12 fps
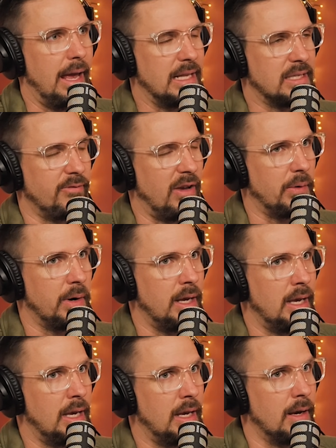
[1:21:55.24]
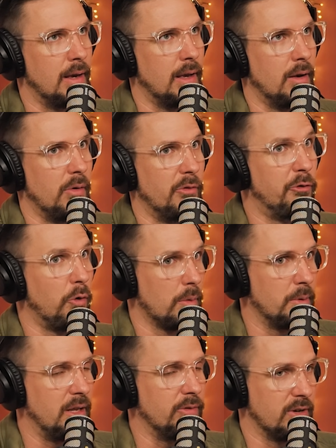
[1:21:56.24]
it's a very
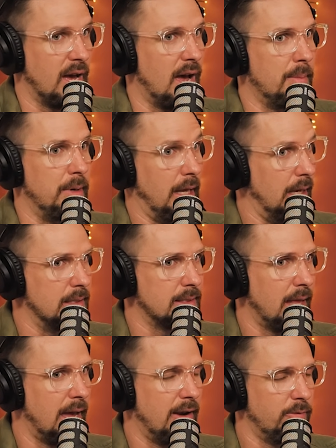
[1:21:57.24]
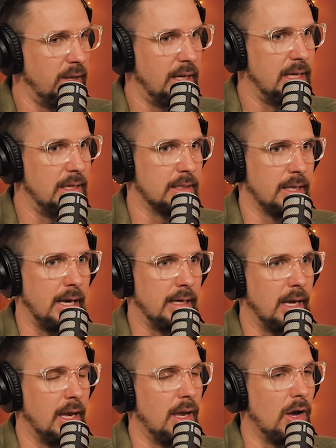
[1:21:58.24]
formative time in his life that he is like